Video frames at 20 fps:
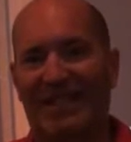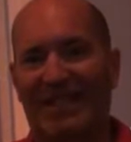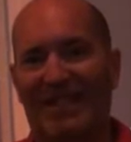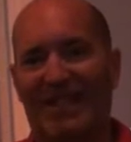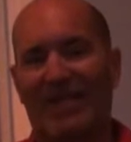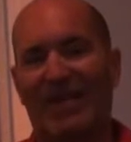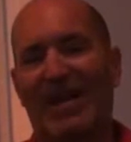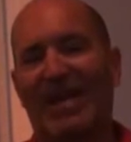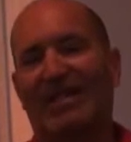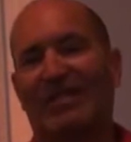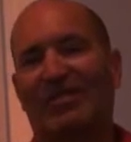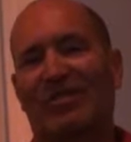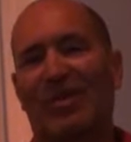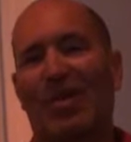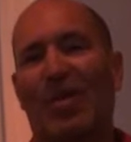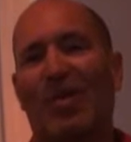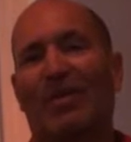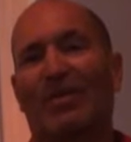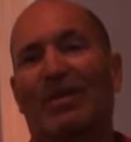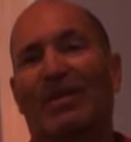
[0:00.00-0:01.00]
Alright,
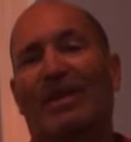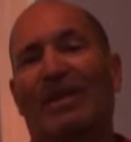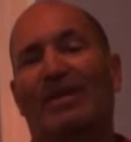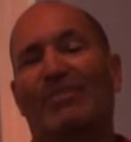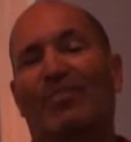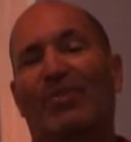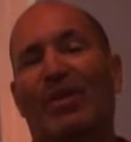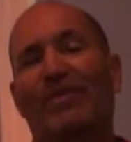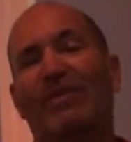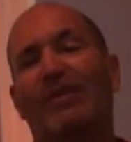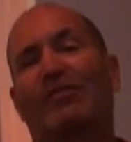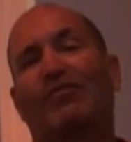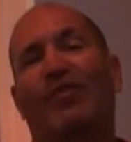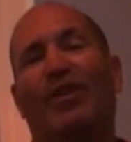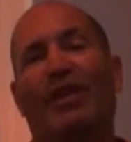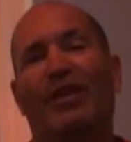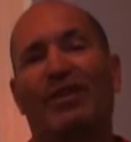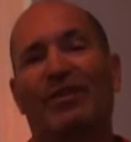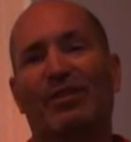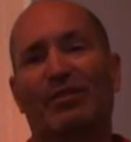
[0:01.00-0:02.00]
so in previous
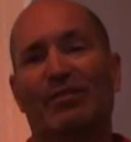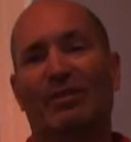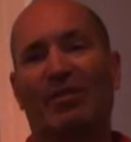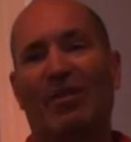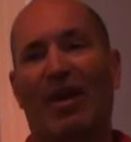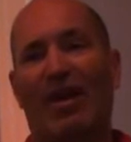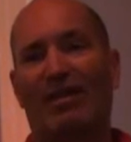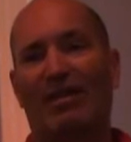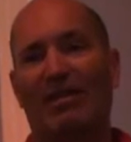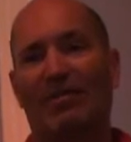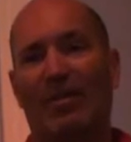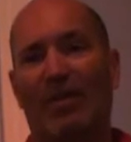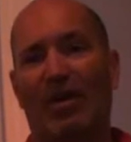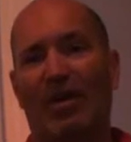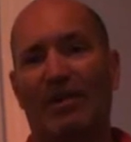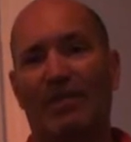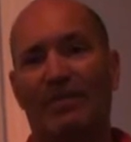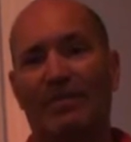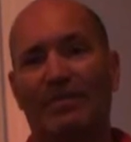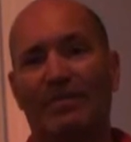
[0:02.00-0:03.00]
videos we talked
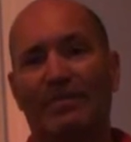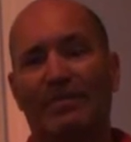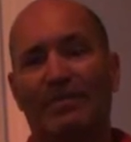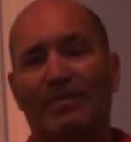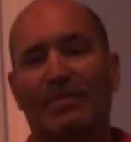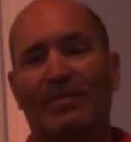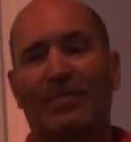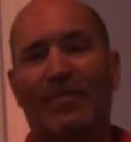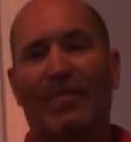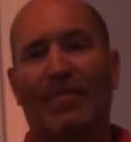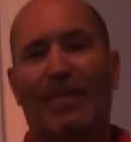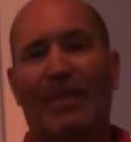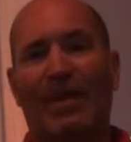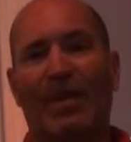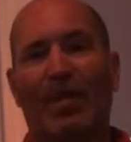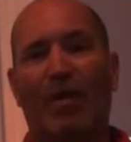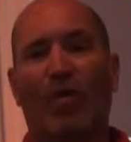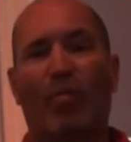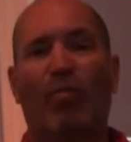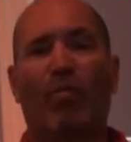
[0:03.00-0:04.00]
about
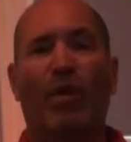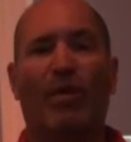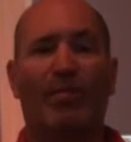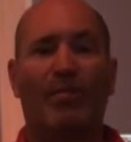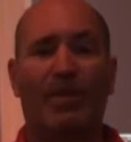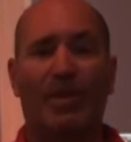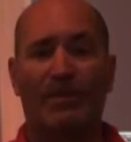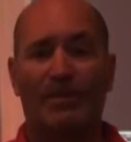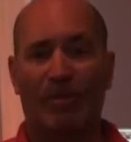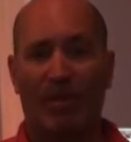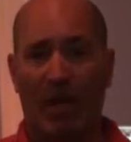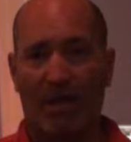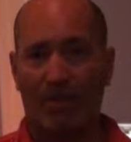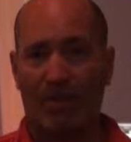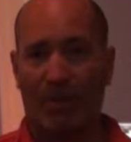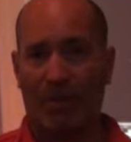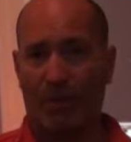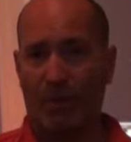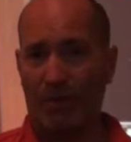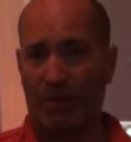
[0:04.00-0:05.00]
what we're going to be
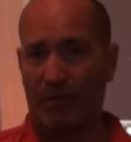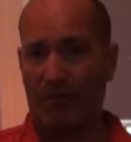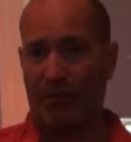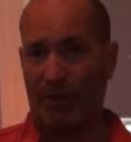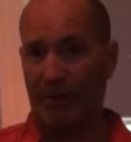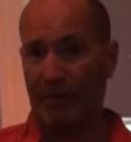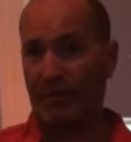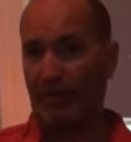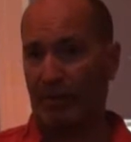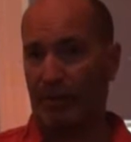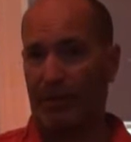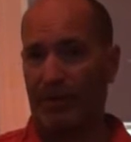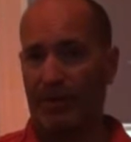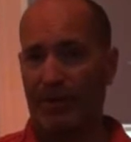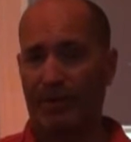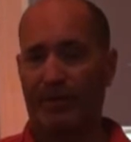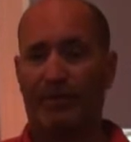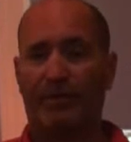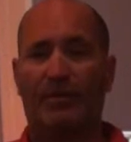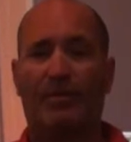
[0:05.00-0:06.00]
talking about through this video
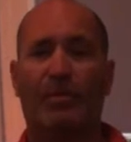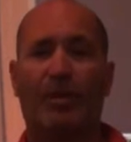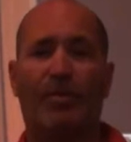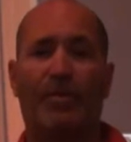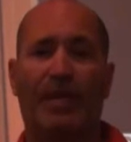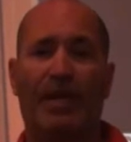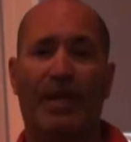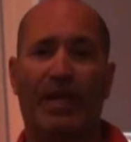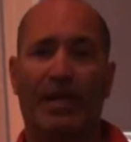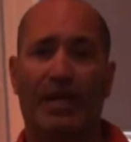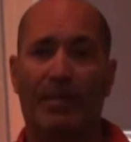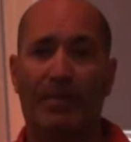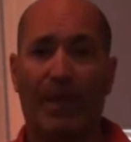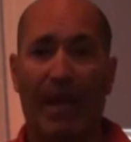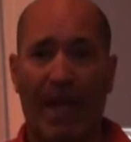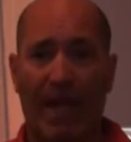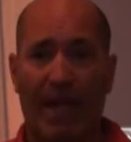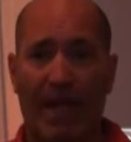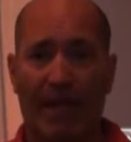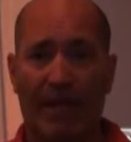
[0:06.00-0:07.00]
series, about being in a
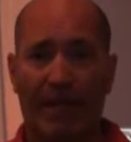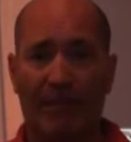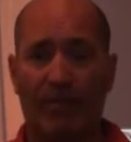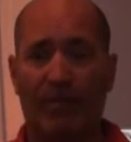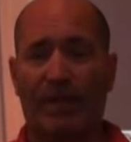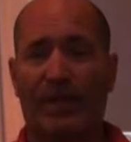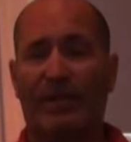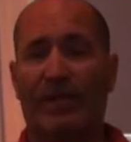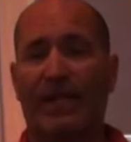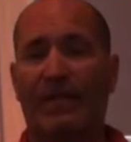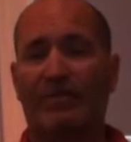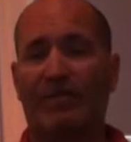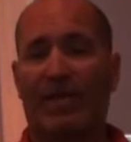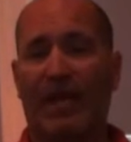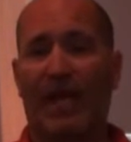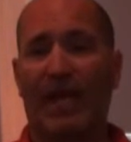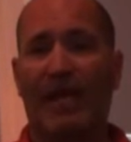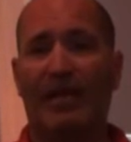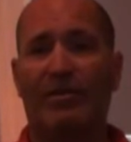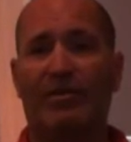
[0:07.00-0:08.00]
band, what that
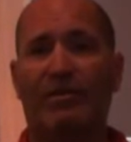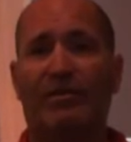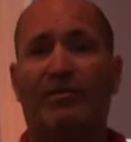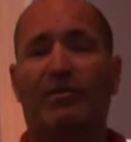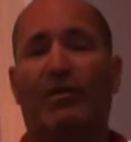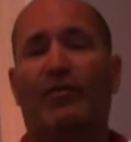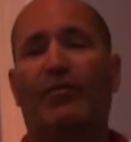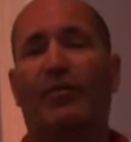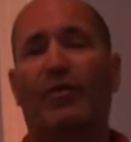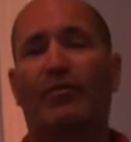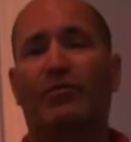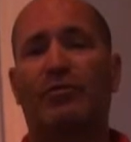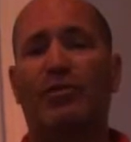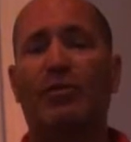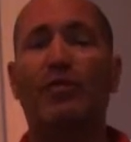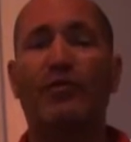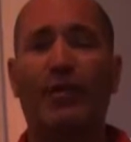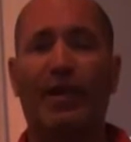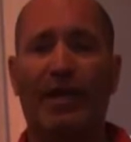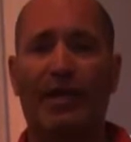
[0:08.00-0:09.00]
takes. So the first
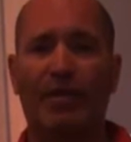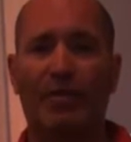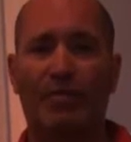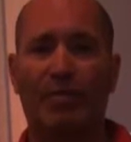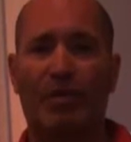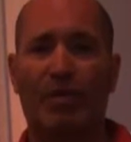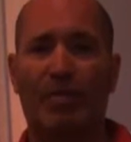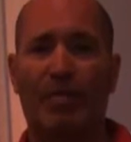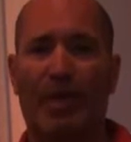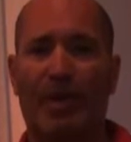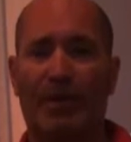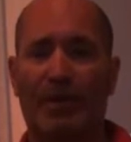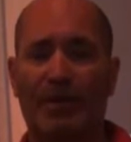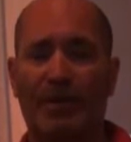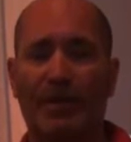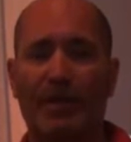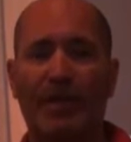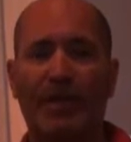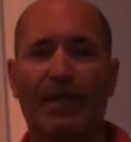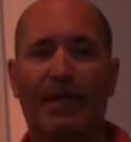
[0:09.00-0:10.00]
two videos were
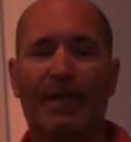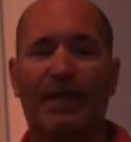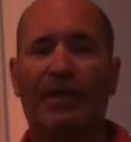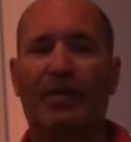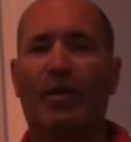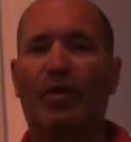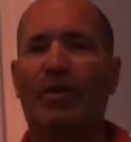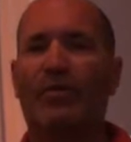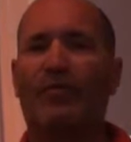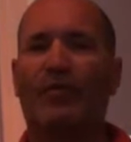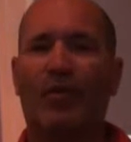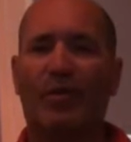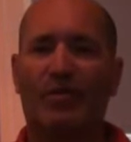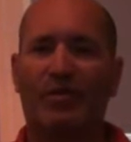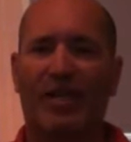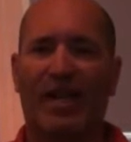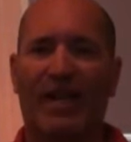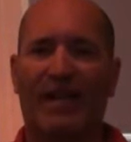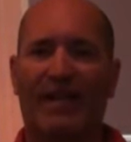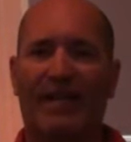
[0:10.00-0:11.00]
about your
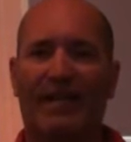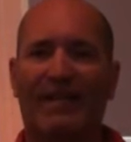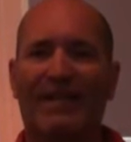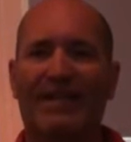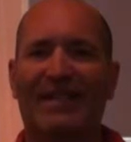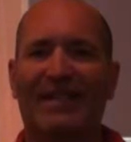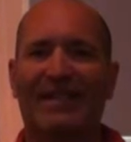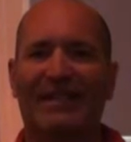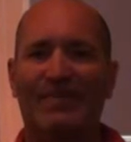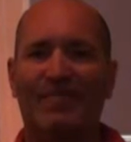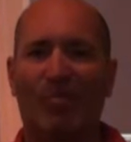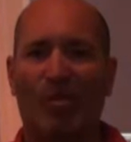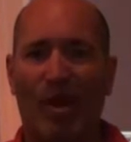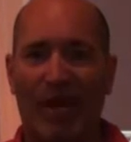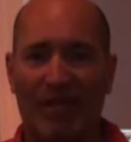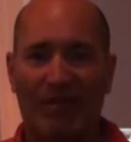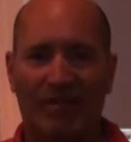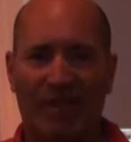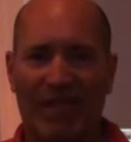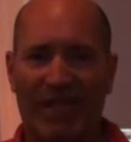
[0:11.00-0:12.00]
first kind of
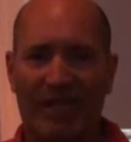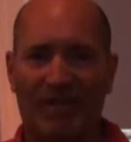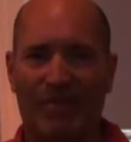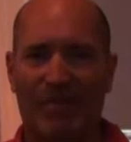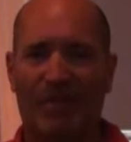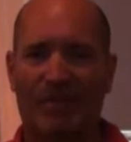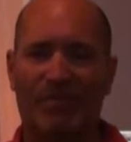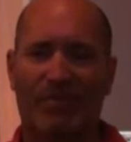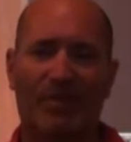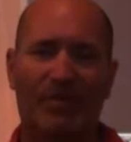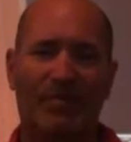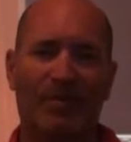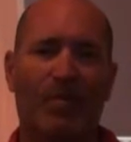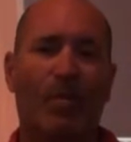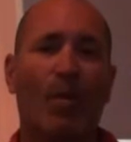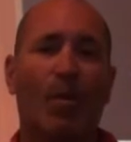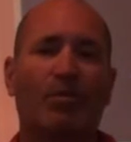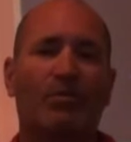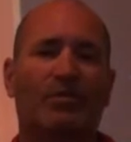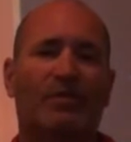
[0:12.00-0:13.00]
project, whereas
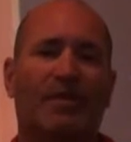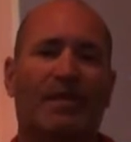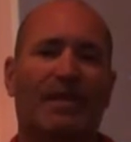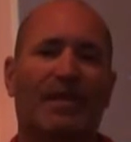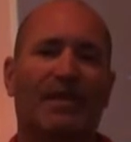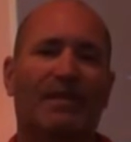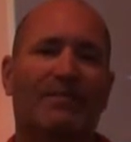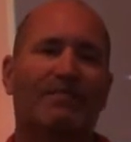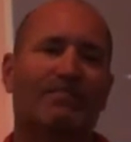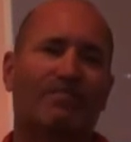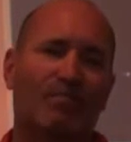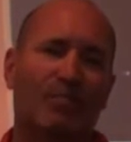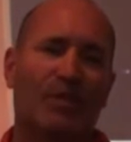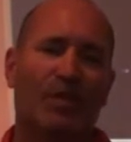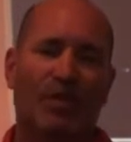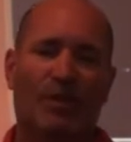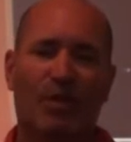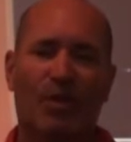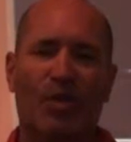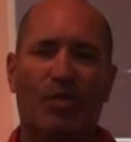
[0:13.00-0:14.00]
mostly
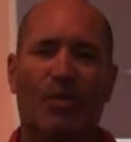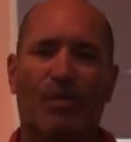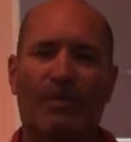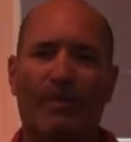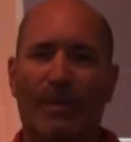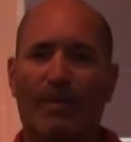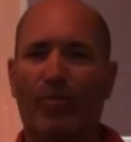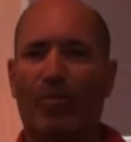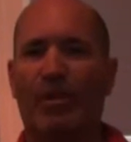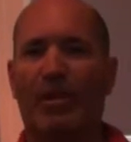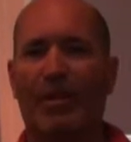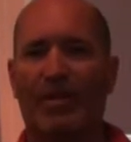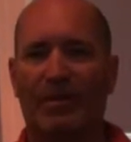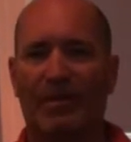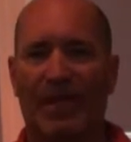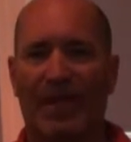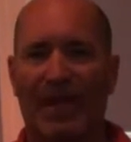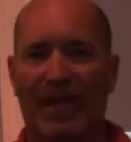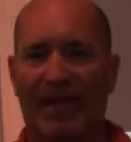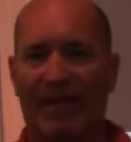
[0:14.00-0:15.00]
you and maybe one other
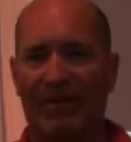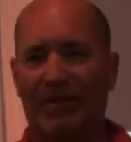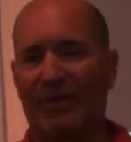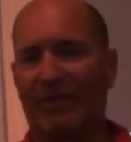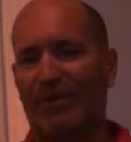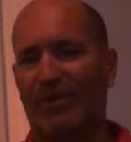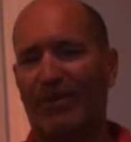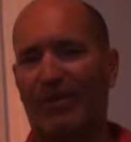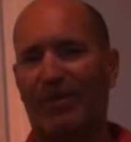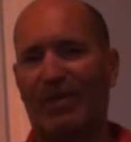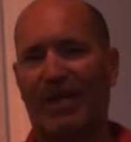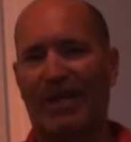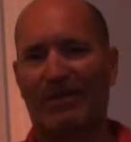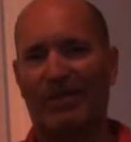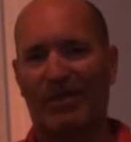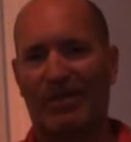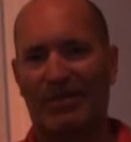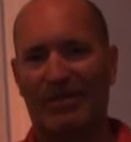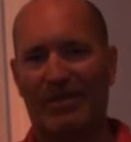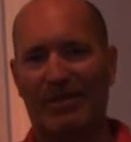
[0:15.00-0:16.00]
guy or girl or
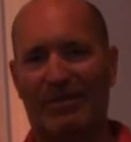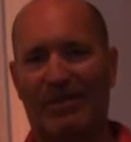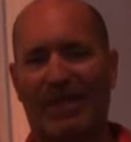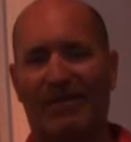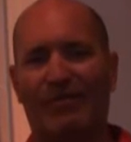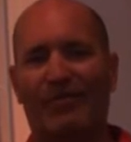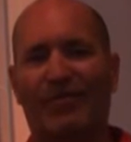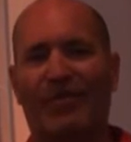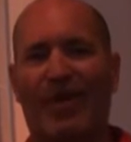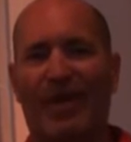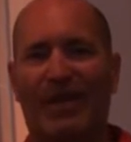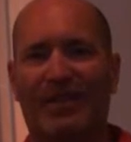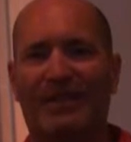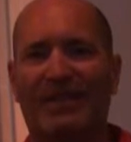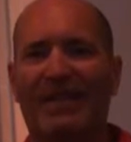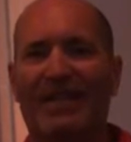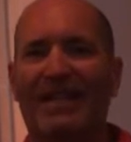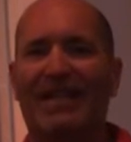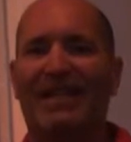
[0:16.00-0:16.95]
whatever, and you're just having fun.